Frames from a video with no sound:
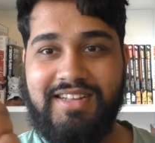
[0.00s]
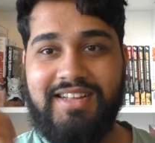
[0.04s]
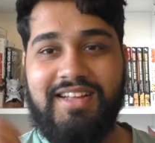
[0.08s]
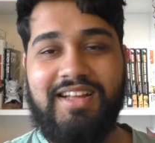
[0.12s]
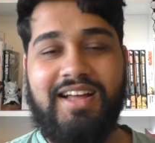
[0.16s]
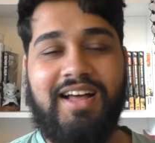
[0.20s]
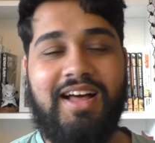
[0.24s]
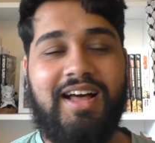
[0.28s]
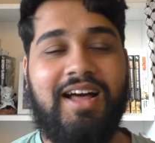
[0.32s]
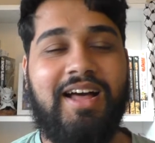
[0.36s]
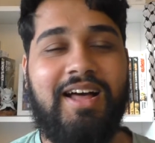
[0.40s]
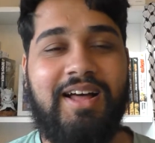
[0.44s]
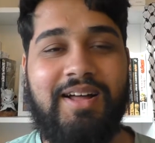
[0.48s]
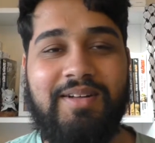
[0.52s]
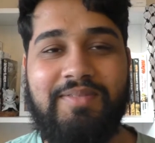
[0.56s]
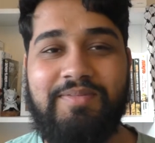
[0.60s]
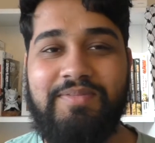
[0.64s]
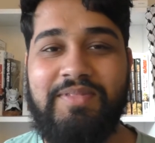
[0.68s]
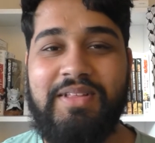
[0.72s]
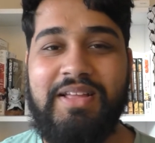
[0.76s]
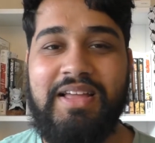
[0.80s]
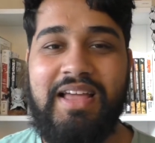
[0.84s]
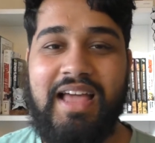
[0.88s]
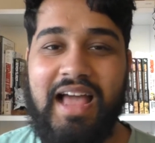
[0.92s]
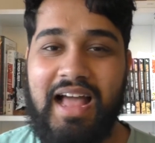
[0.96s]

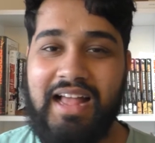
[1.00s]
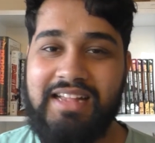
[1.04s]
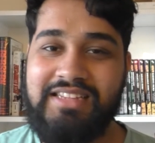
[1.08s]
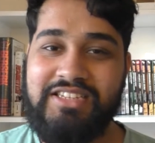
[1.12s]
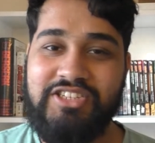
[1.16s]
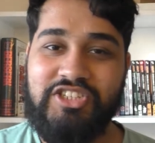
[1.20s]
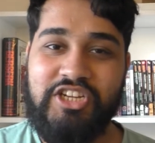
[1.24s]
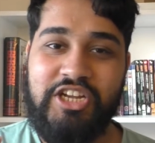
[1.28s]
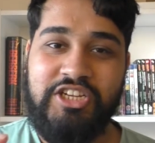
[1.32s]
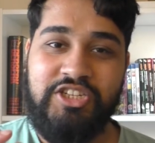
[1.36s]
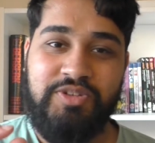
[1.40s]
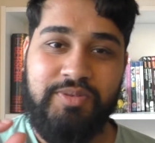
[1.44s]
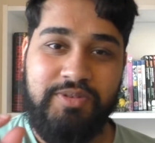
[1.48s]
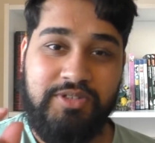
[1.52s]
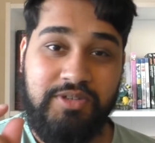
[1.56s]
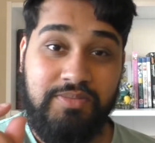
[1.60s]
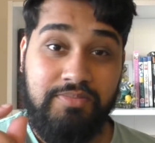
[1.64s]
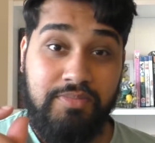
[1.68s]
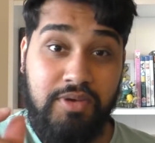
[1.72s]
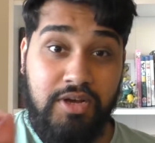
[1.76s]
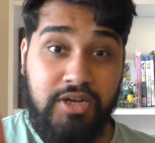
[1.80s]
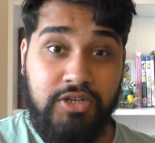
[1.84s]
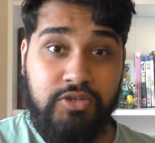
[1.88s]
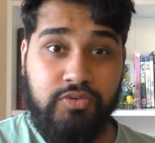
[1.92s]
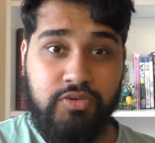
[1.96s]
Has to change a bit to
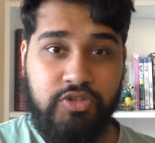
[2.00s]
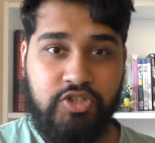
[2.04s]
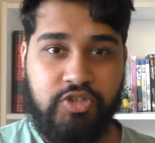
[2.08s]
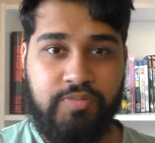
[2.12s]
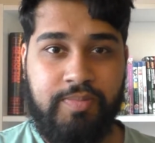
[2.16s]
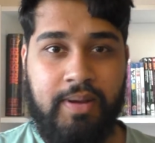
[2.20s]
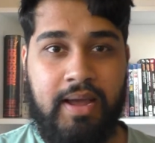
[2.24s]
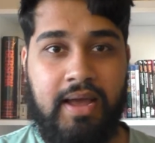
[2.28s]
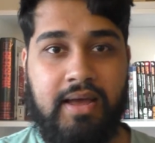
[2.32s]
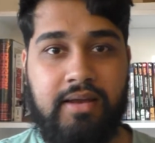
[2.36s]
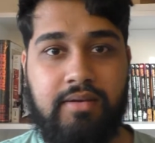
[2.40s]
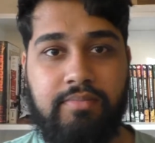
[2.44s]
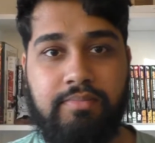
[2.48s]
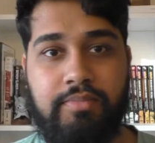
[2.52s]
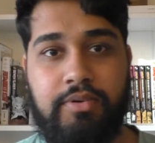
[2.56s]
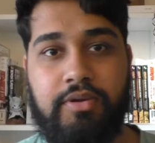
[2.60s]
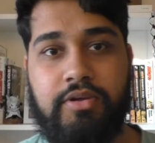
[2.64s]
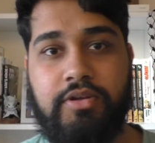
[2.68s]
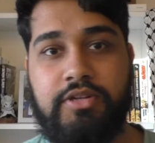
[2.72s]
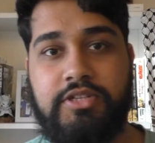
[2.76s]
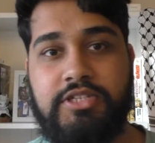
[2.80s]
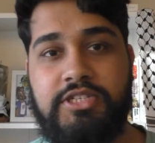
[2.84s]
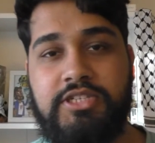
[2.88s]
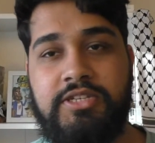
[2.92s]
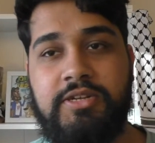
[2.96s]
merge with Japan,
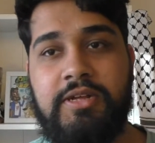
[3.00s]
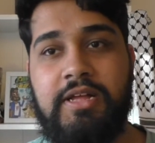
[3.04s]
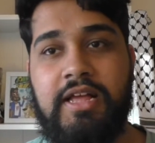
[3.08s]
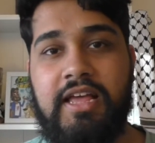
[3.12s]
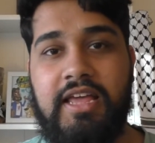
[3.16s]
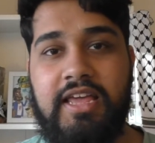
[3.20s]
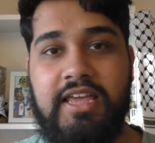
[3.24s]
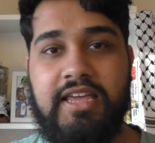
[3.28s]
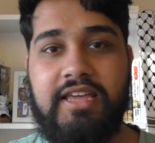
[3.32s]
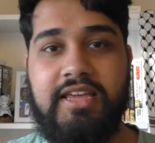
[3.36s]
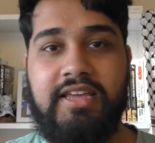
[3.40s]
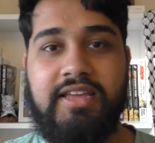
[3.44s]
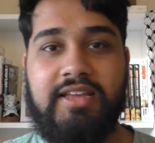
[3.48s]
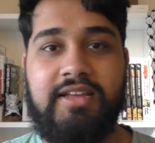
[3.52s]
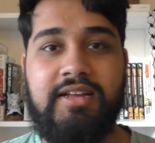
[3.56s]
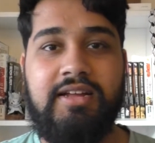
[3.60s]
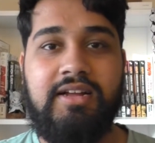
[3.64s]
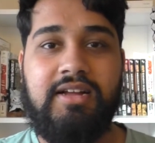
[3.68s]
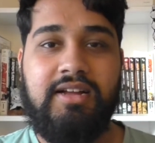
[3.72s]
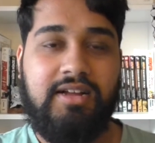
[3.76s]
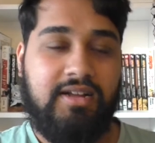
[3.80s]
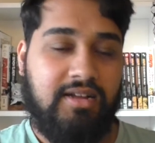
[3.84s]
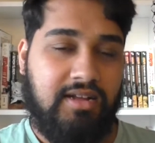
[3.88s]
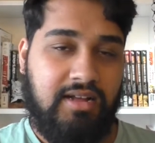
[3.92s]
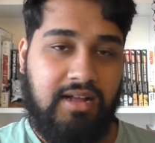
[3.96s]
because he,
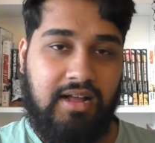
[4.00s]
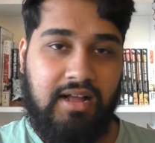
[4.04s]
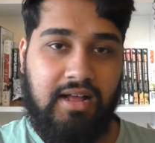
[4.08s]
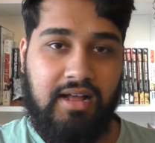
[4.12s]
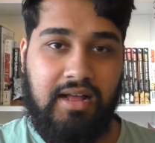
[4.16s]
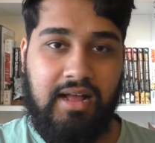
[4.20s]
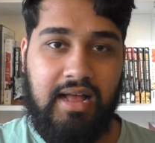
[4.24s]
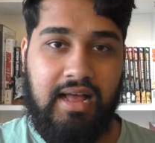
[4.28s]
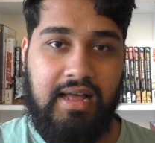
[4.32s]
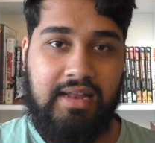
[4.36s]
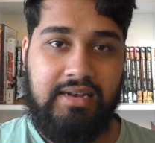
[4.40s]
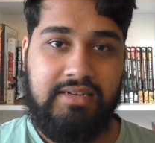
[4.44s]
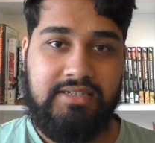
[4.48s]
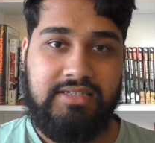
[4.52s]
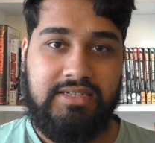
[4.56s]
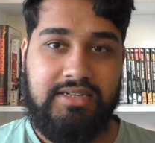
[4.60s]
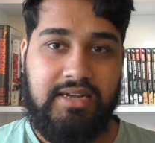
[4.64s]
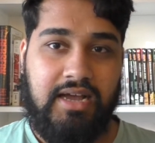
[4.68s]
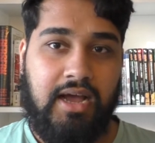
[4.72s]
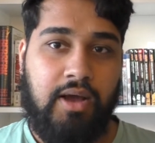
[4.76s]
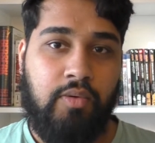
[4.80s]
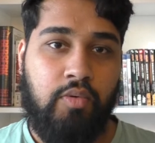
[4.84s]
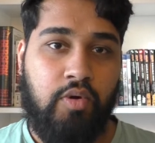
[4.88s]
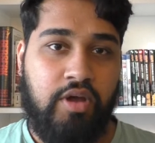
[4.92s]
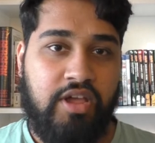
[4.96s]
and
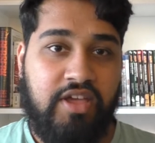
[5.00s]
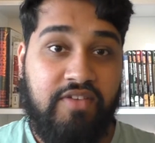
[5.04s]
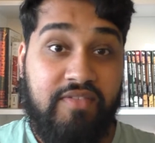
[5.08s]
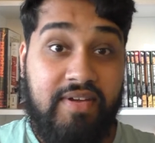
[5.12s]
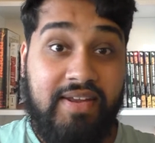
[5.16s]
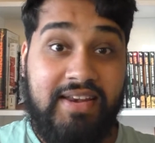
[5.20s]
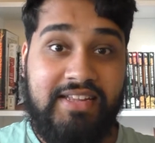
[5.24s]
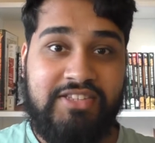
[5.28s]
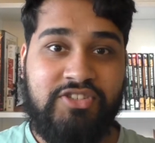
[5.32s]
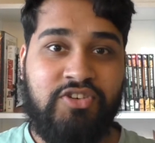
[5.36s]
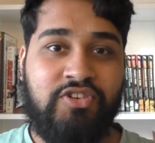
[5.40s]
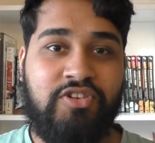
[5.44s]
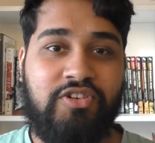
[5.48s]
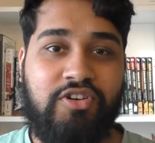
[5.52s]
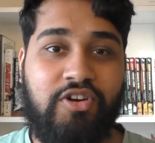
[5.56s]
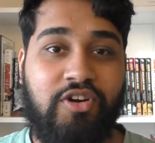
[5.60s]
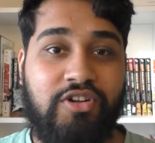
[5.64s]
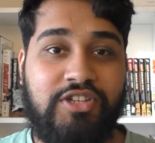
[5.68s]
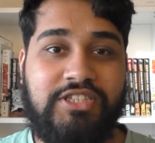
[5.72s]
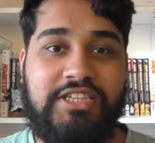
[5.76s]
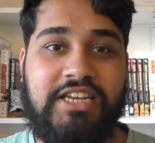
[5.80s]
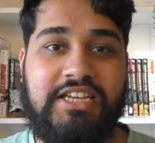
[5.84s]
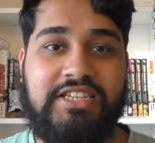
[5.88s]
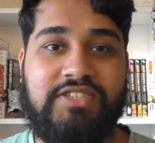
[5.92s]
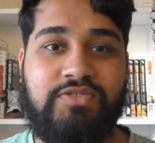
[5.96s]
I won't give any
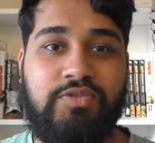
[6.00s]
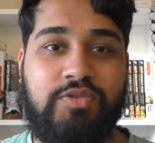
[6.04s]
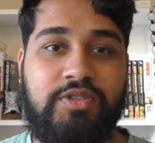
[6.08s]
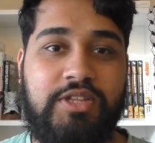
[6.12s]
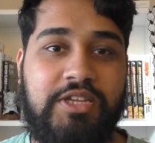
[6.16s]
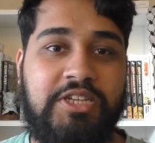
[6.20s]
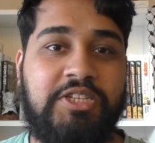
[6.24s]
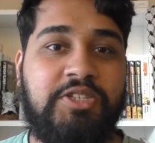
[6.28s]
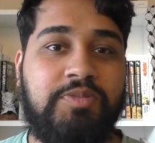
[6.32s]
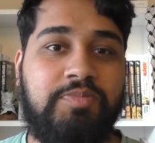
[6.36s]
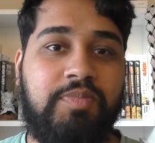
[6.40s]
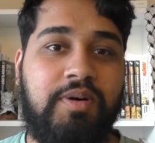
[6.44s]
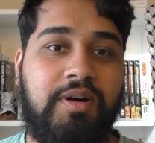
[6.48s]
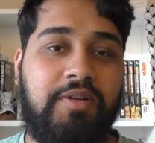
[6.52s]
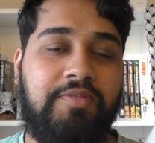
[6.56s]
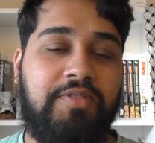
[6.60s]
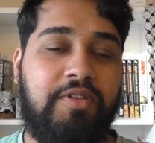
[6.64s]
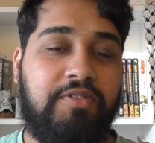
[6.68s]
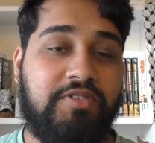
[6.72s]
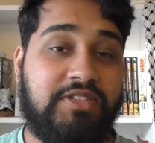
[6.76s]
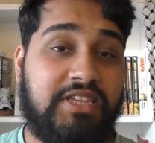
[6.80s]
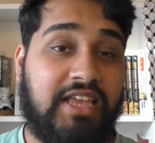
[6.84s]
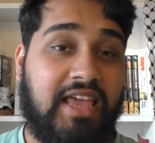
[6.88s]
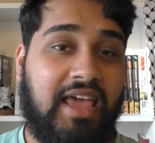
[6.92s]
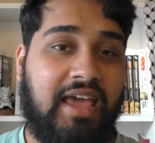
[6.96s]
context for this, but there
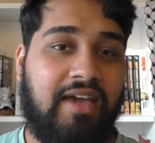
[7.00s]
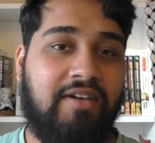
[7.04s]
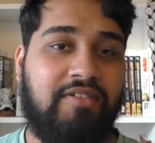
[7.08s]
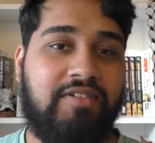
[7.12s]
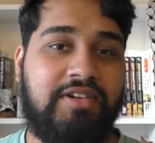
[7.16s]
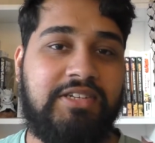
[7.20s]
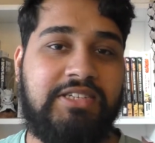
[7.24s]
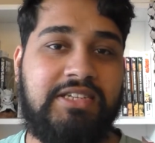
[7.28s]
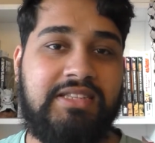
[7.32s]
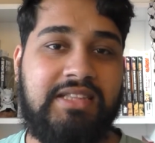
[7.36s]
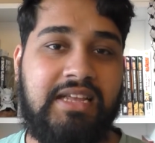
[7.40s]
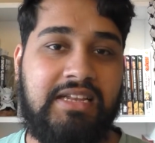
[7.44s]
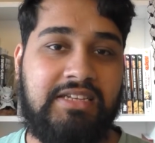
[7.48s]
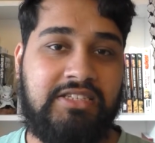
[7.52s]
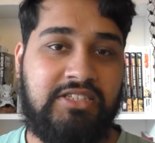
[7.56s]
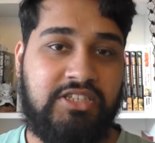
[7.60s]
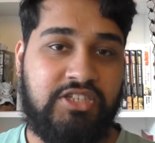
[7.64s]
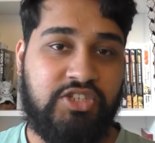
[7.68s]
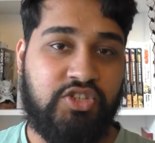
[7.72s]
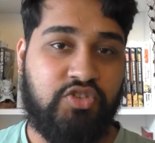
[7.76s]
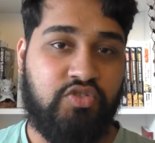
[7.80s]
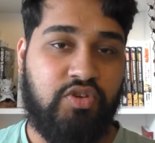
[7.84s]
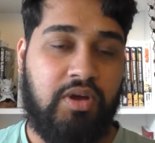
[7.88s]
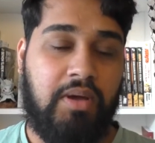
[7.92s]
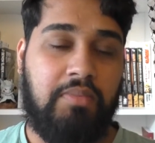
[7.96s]
was a character that
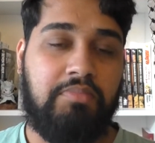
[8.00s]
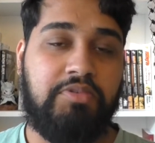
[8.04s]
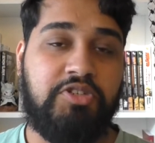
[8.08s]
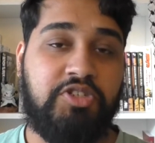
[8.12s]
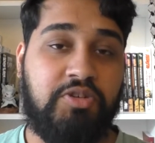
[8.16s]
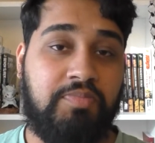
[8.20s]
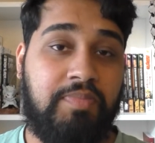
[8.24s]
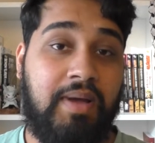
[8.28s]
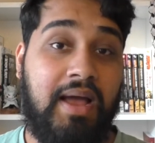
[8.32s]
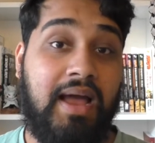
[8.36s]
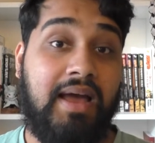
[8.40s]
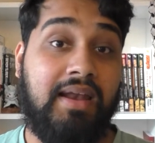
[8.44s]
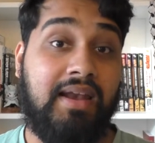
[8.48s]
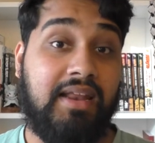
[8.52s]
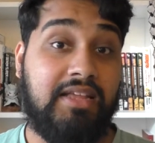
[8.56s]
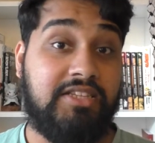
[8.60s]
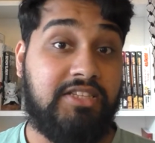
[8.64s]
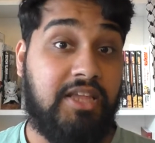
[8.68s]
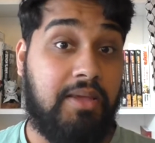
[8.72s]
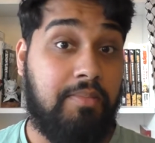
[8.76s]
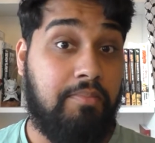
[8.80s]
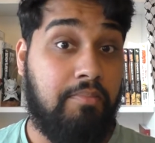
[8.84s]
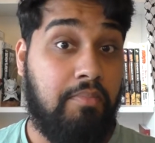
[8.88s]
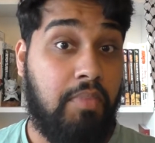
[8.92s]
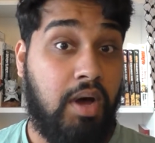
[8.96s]
describes Japan as
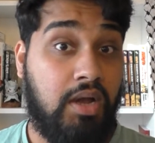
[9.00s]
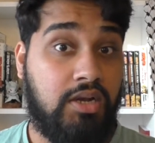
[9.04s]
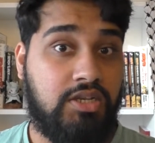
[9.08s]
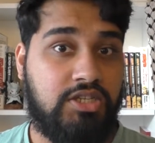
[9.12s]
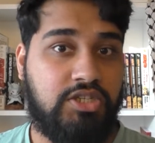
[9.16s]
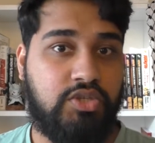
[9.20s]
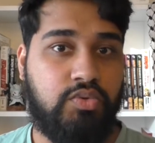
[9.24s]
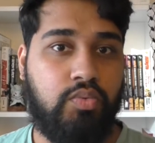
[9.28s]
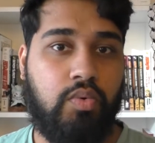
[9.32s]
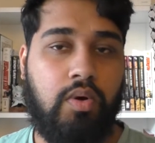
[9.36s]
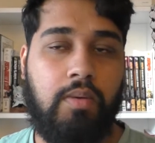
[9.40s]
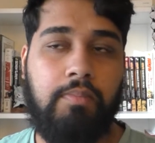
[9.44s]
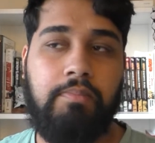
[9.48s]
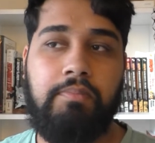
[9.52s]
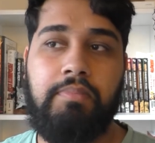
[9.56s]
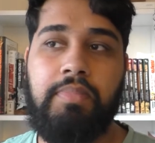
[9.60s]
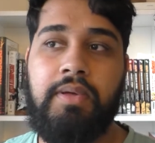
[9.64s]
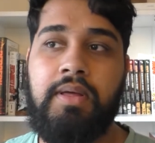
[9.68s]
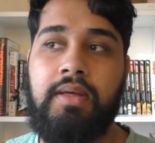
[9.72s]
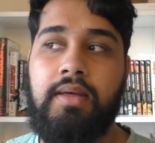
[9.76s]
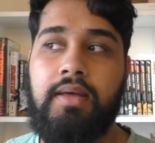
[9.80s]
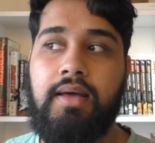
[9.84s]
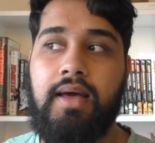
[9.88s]
a mud swamp.